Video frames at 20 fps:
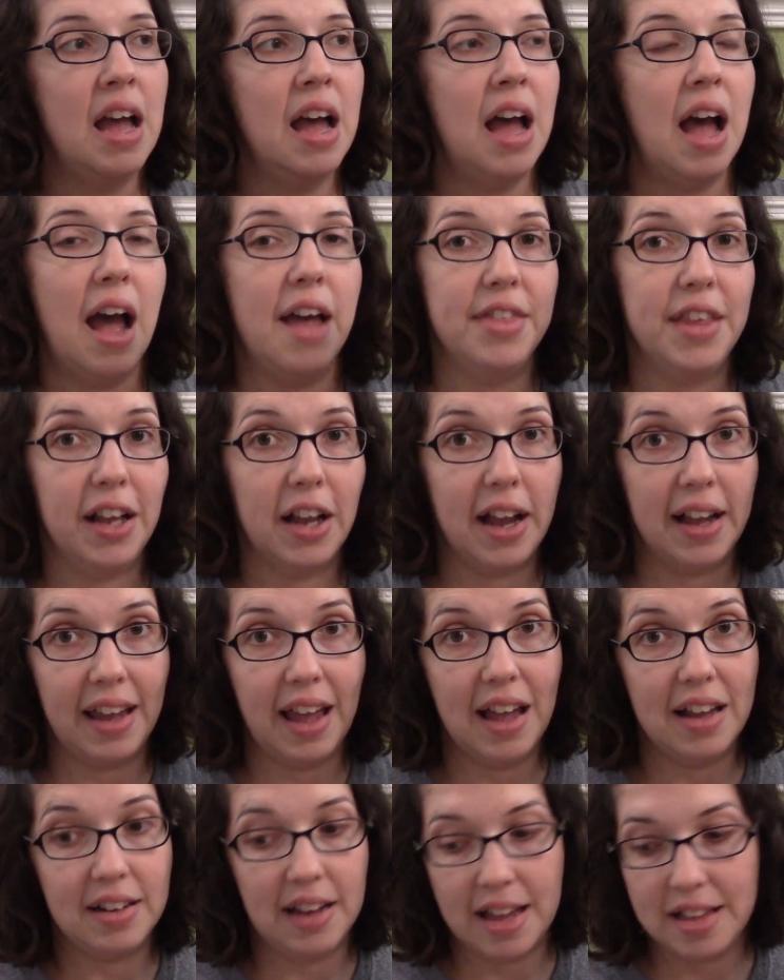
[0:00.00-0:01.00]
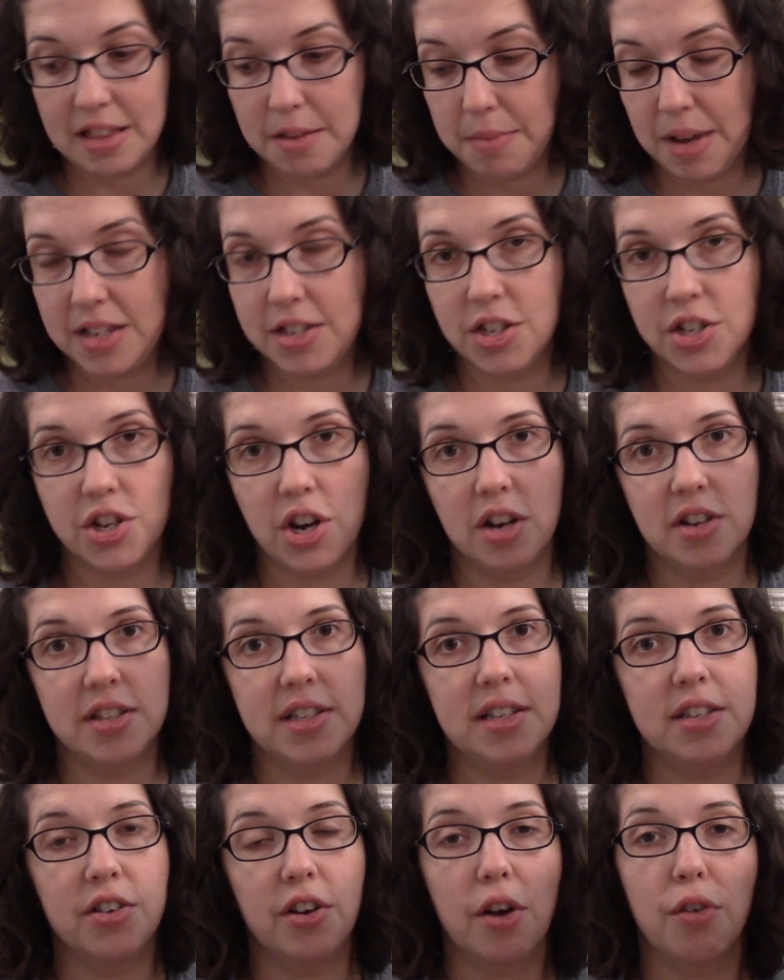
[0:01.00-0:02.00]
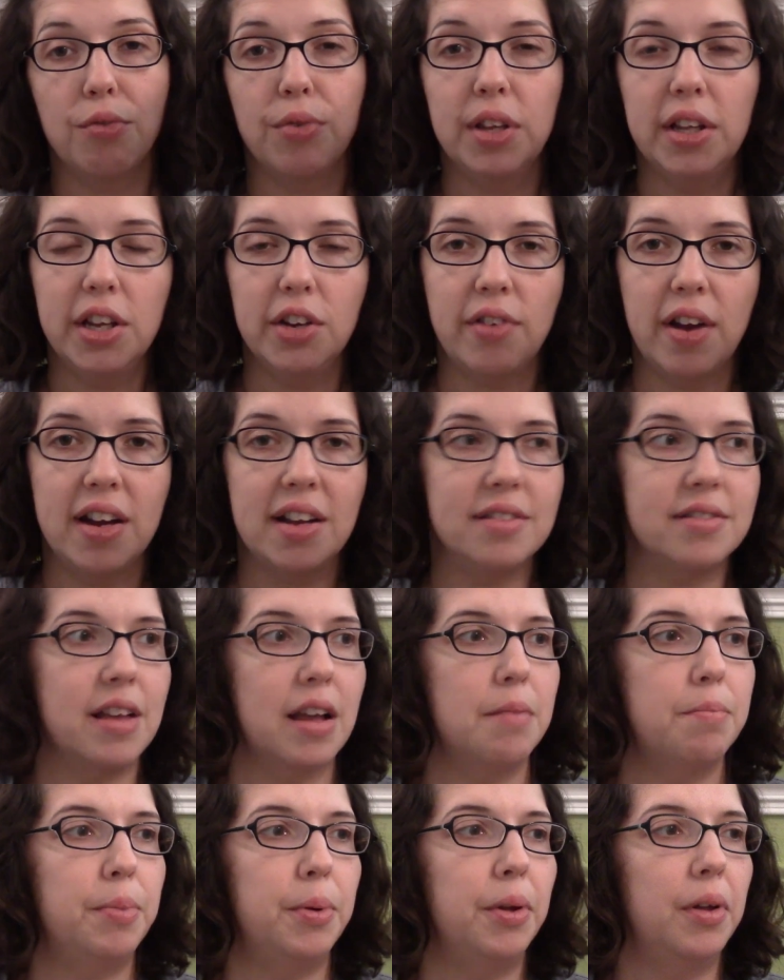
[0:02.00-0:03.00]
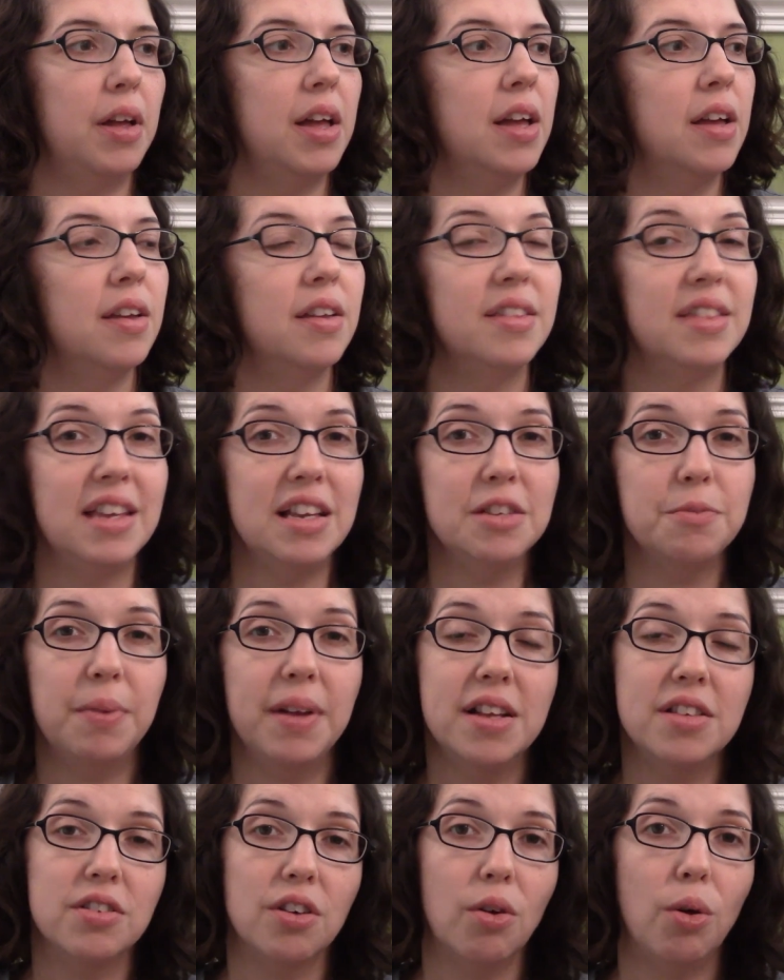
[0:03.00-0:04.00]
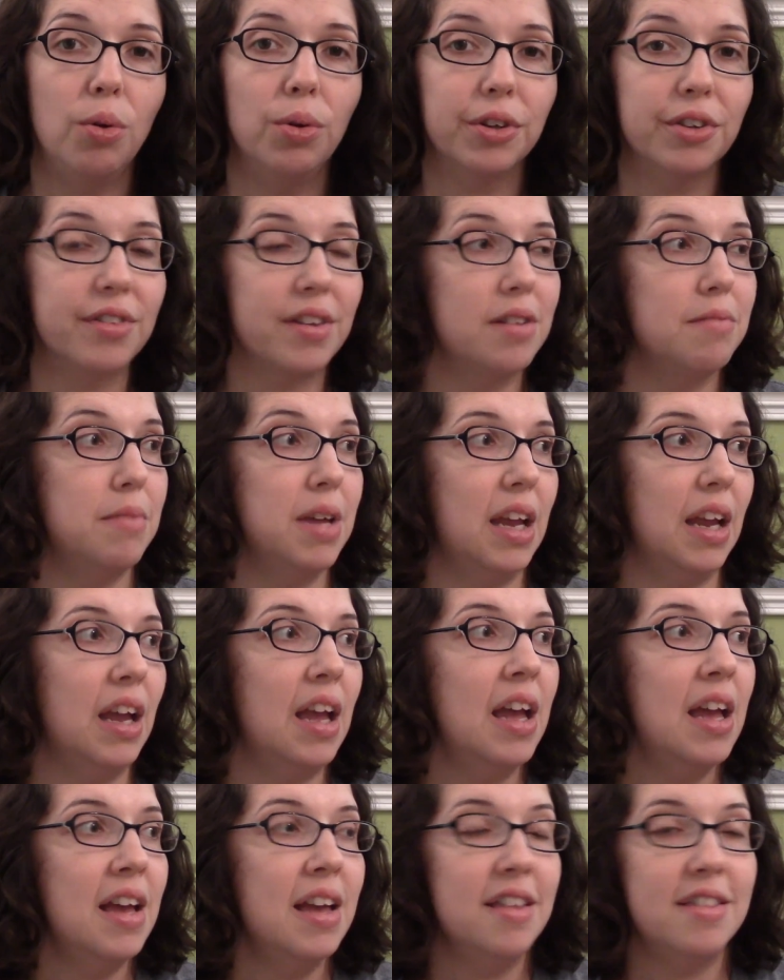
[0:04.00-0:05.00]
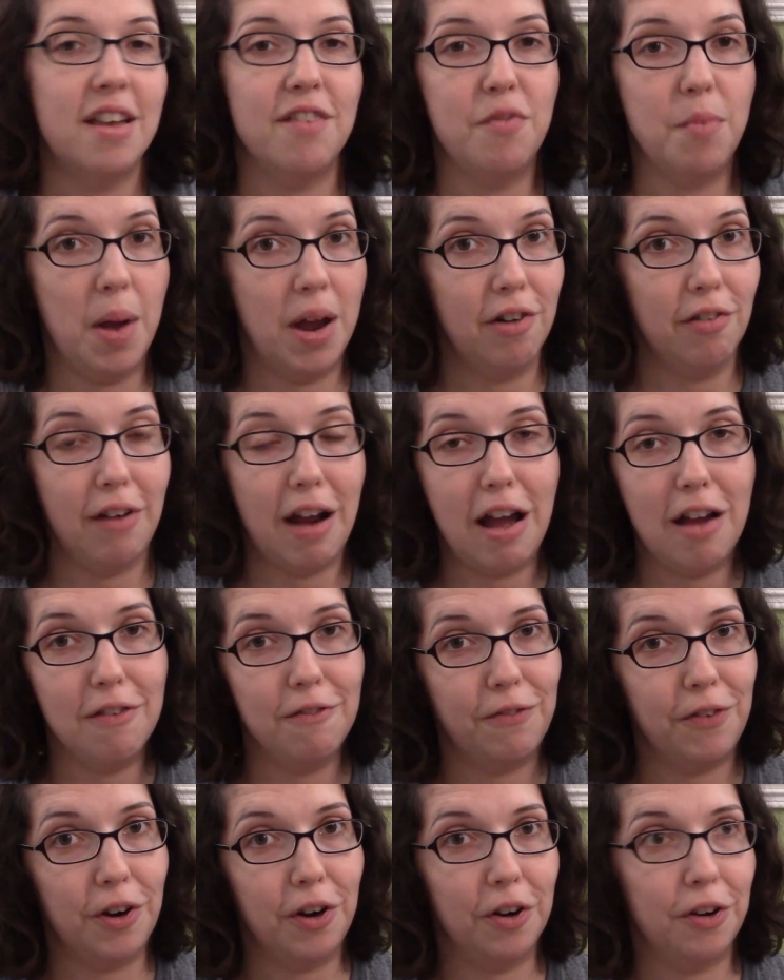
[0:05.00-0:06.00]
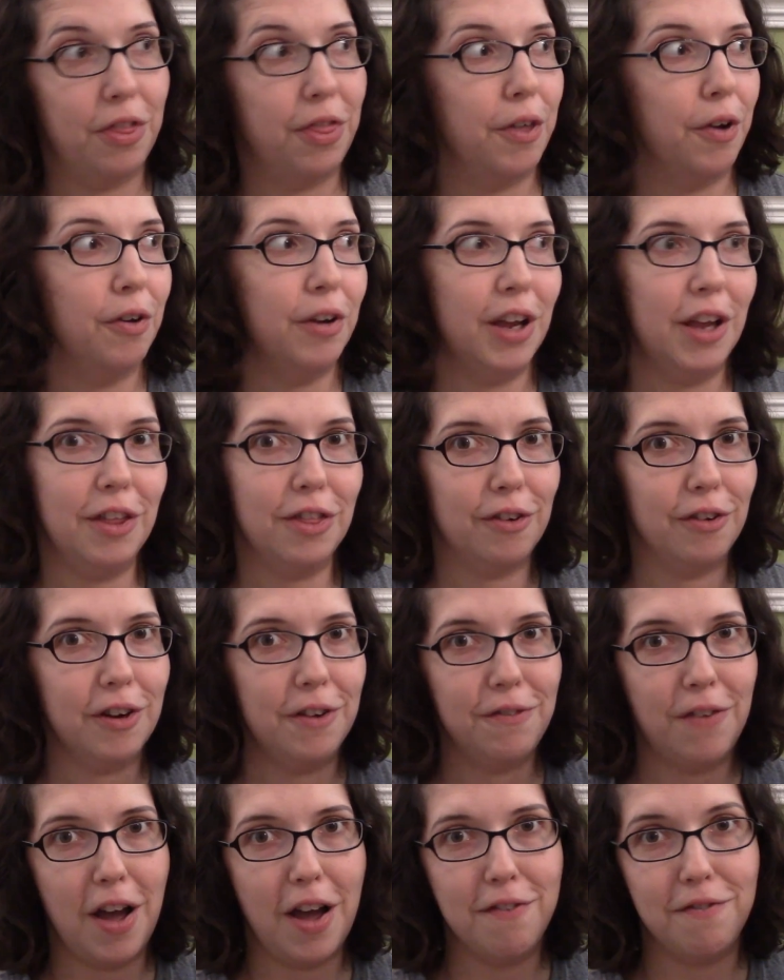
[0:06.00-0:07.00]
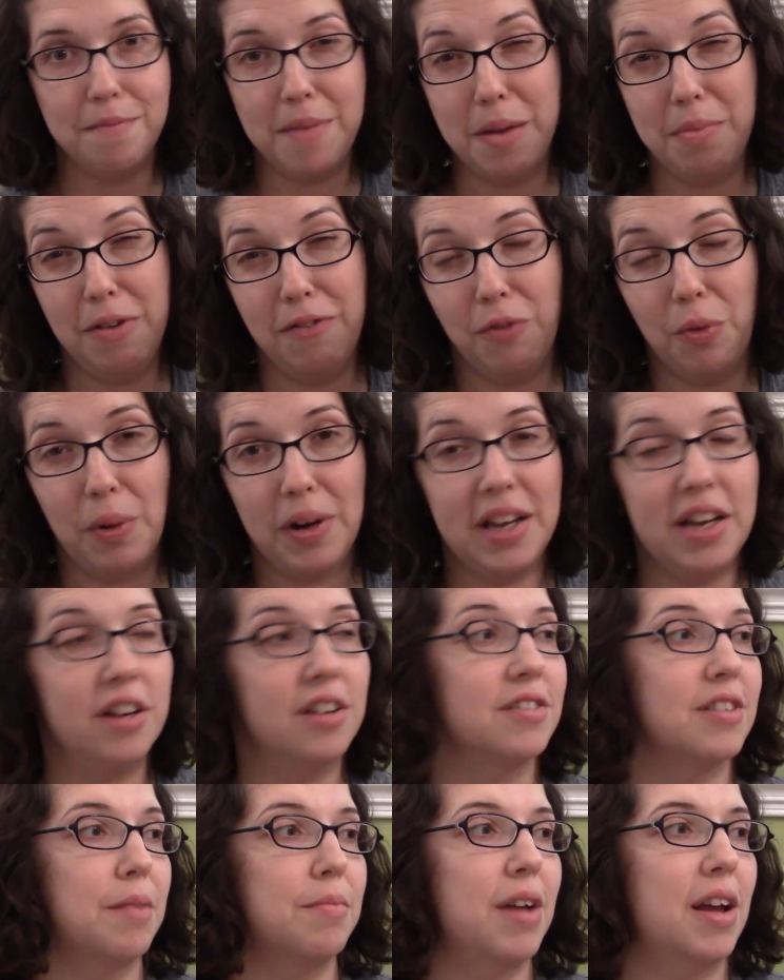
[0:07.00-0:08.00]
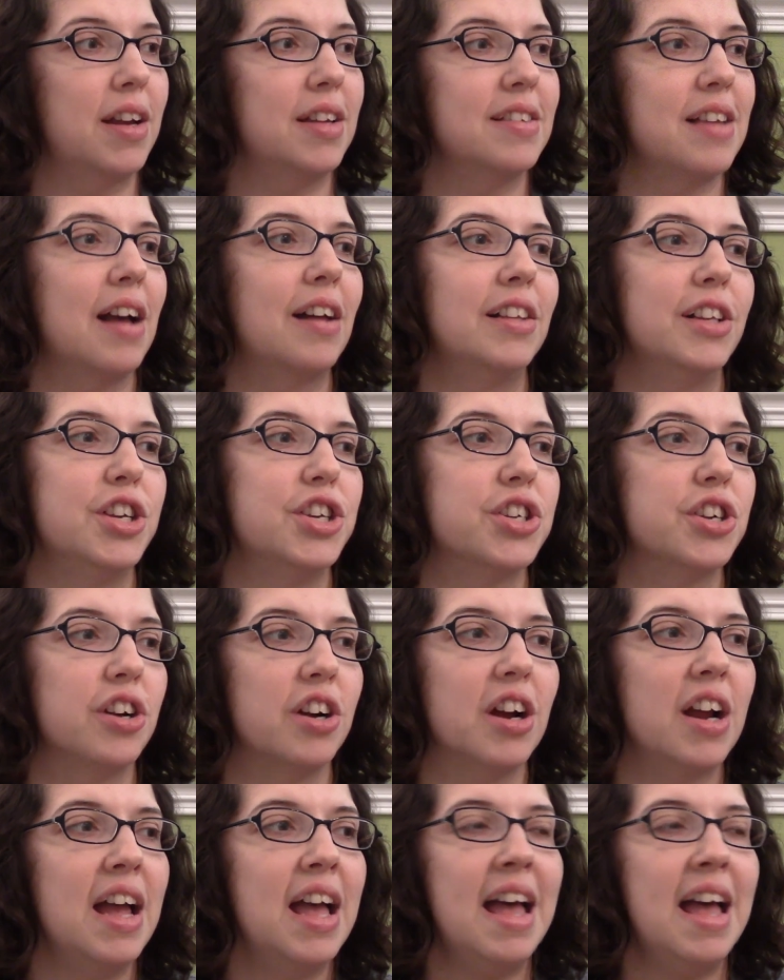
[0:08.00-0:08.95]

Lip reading: I think, again, like the mason jars, these are a really great example. These plates are older than me. They've been around for 30, 35, maybe 40 years, I'm not exactly sure.